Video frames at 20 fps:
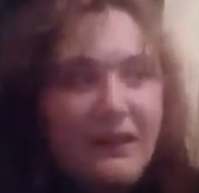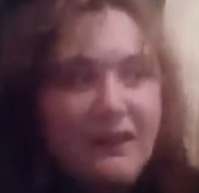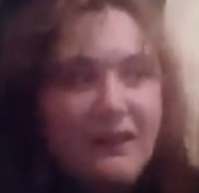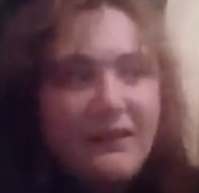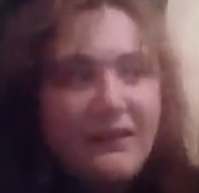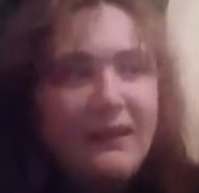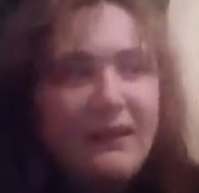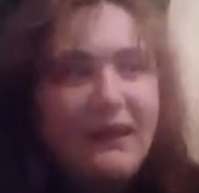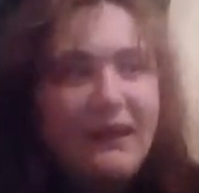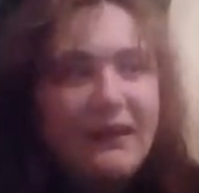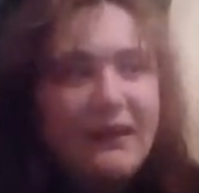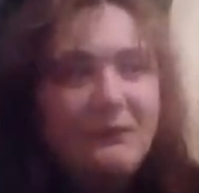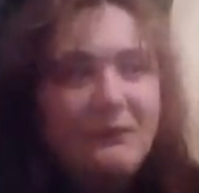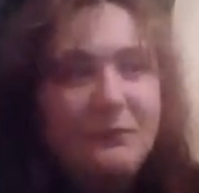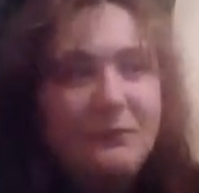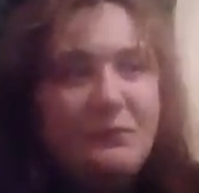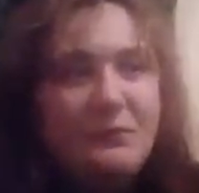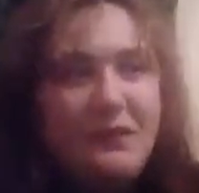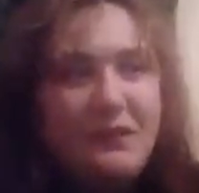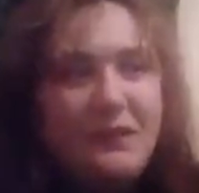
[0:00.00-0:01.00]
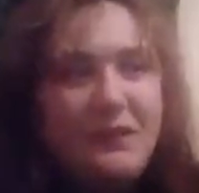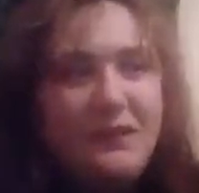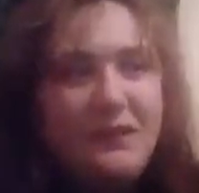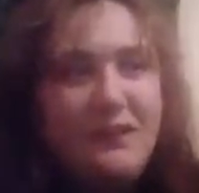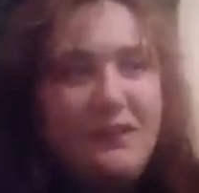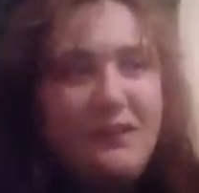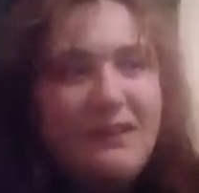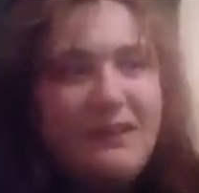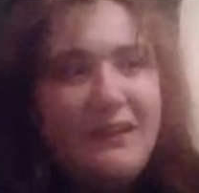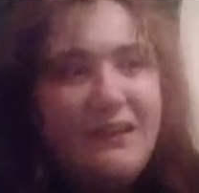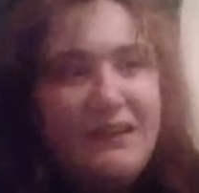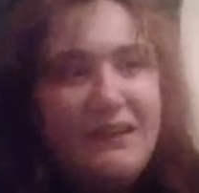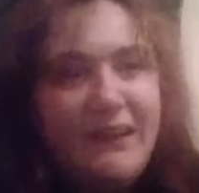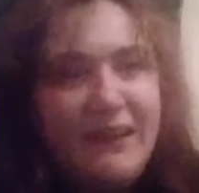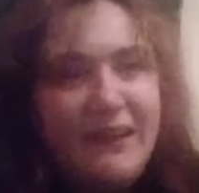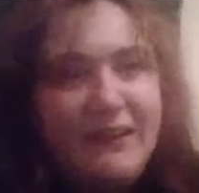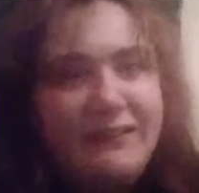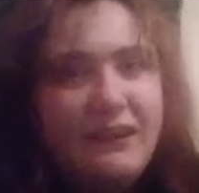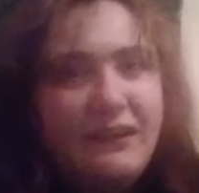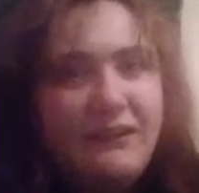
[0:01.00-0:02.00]

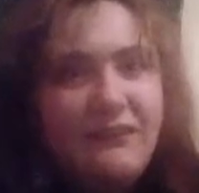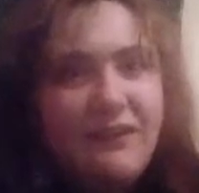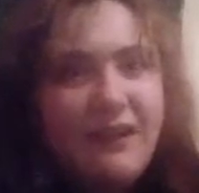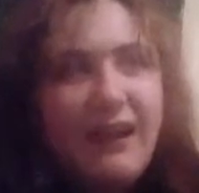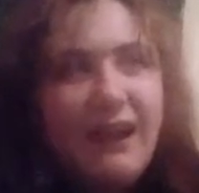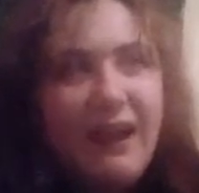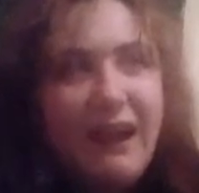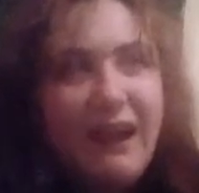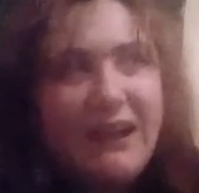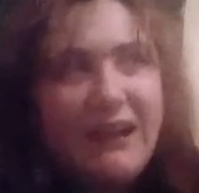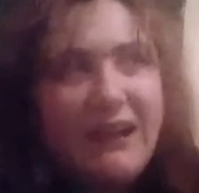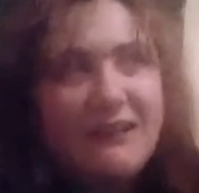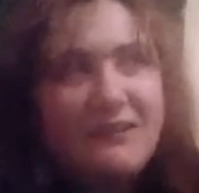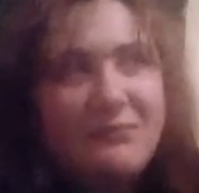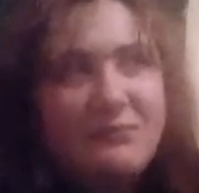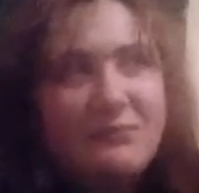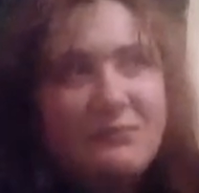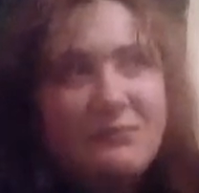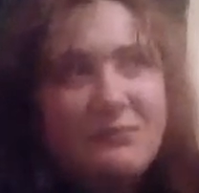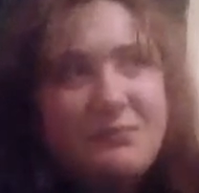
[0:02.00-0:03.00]
it's not that I'm